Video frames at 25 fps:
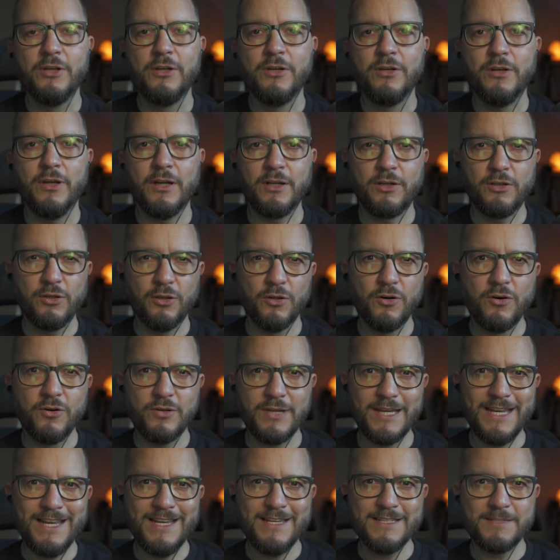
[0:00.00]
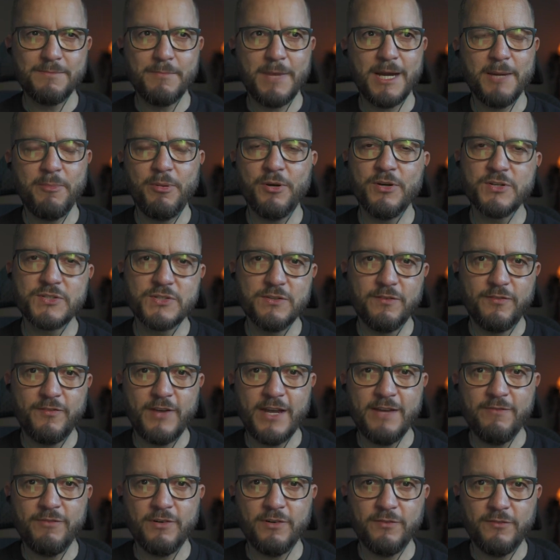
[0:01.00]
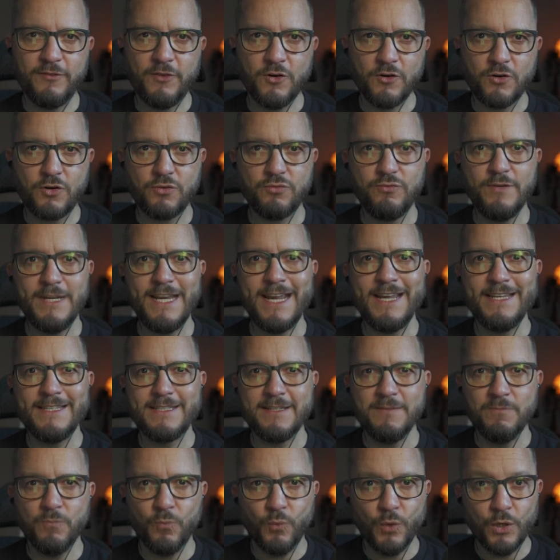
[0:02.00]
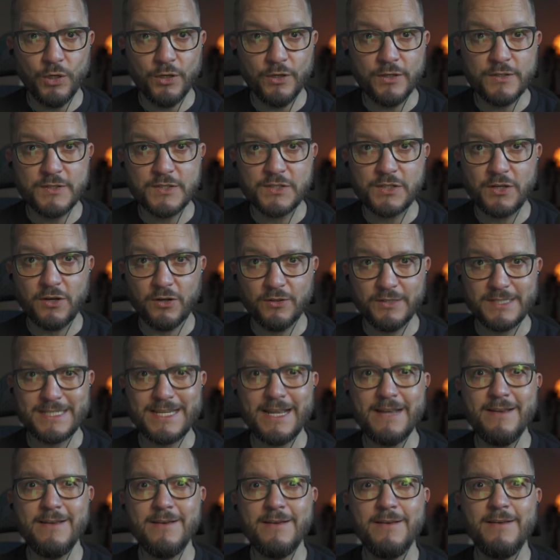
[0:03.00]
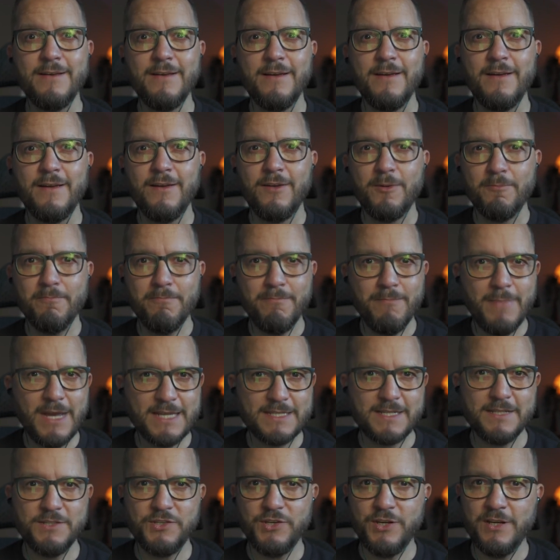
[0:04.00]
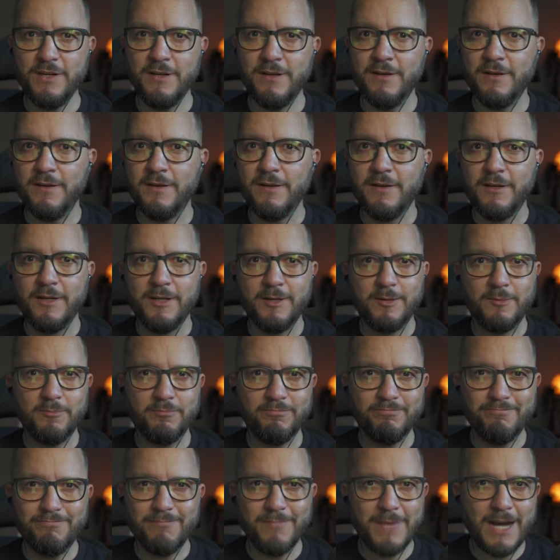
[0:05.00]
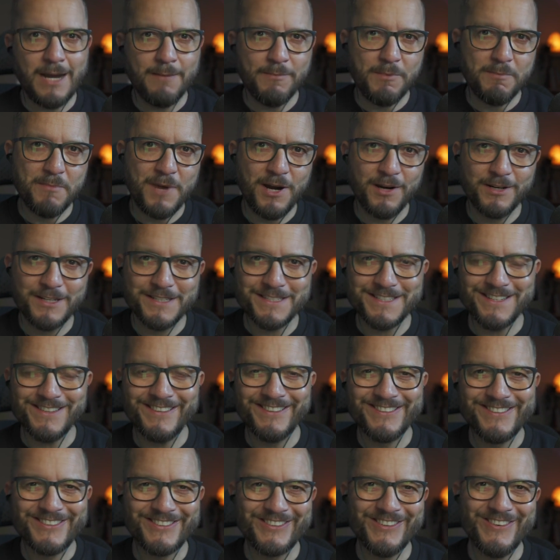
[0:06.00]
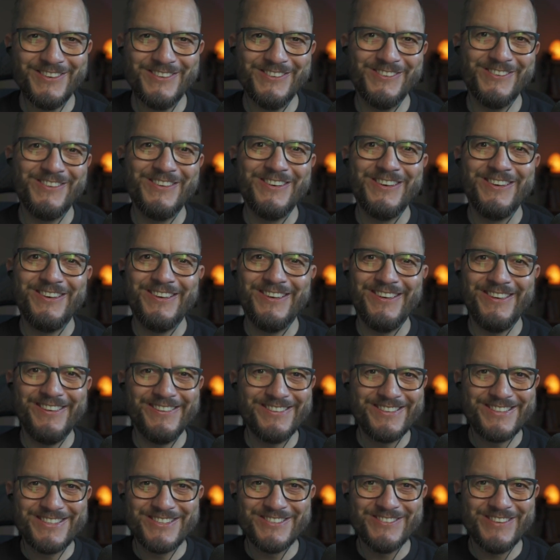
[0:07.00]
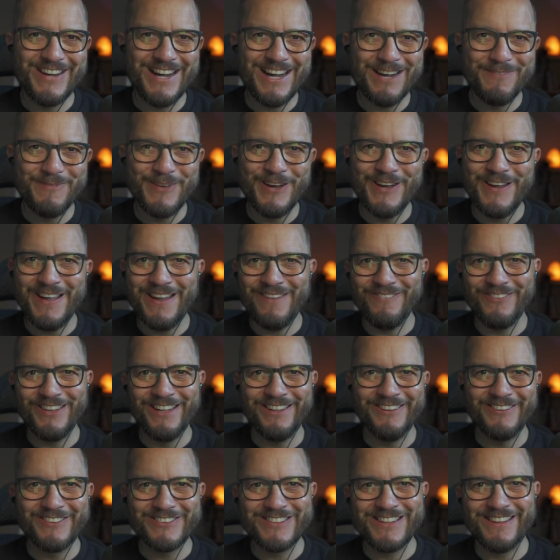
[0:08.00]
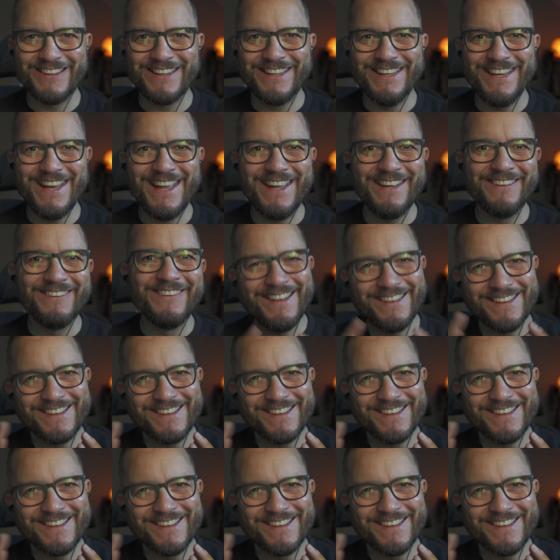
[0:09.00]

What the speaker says: Claude is my personal favorite for creating words, content, messaging. I'm a marketer, so to a hammer, everything looks like a nail.